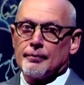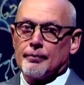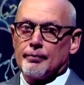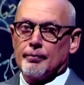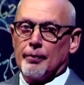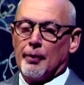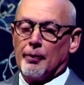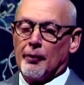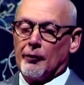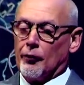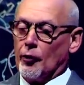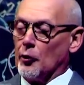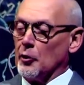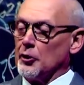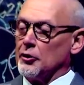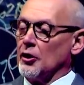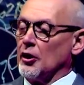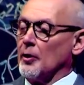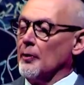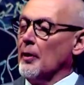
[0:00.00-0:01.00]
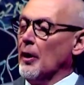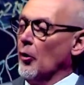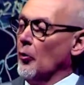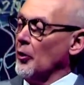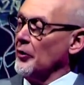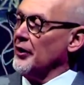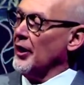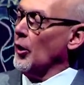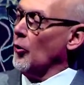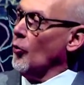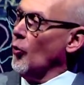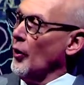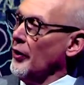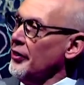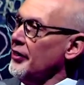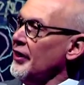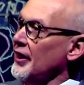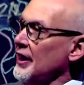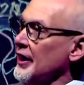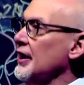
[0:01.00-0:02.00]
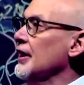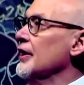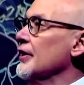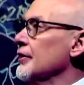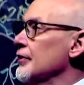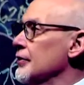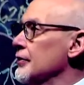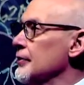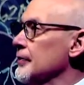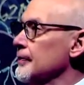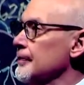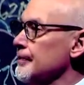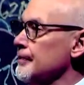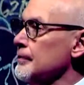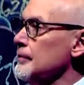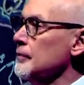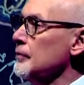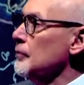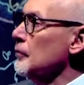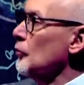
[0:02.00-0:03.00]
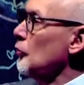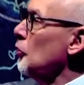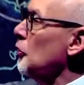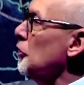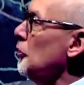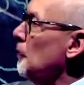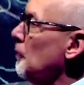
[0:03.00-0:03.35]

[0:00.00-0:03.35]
But before we talk about what that one thing is, would you